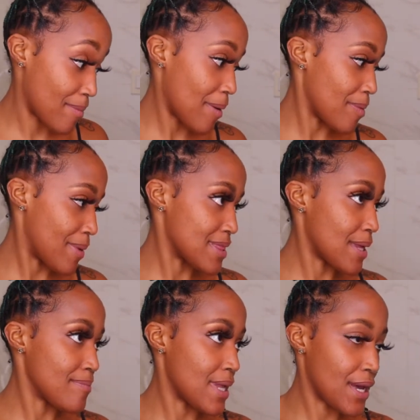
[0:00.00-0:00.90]
Might be my
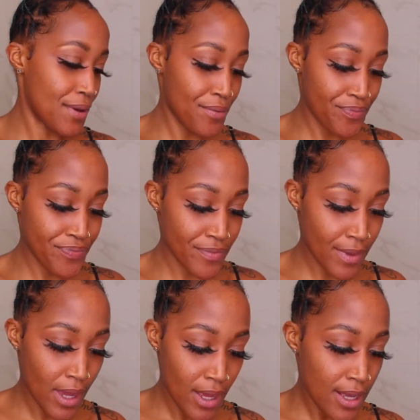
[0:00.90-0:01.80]
thumbnail.
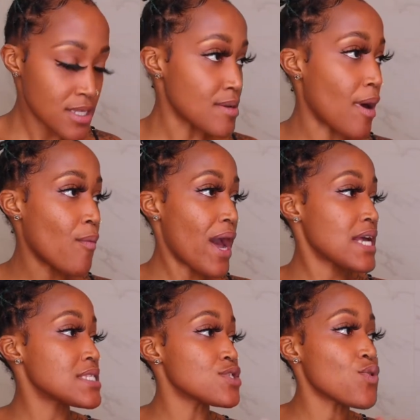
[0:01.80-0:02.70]
My
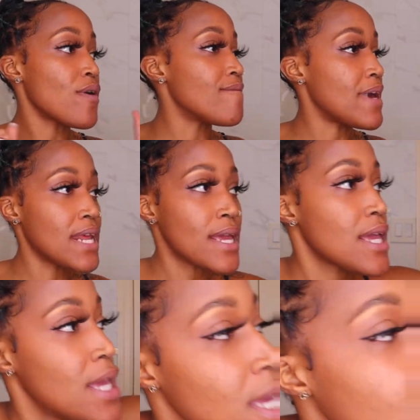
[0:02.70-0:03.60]
wax is already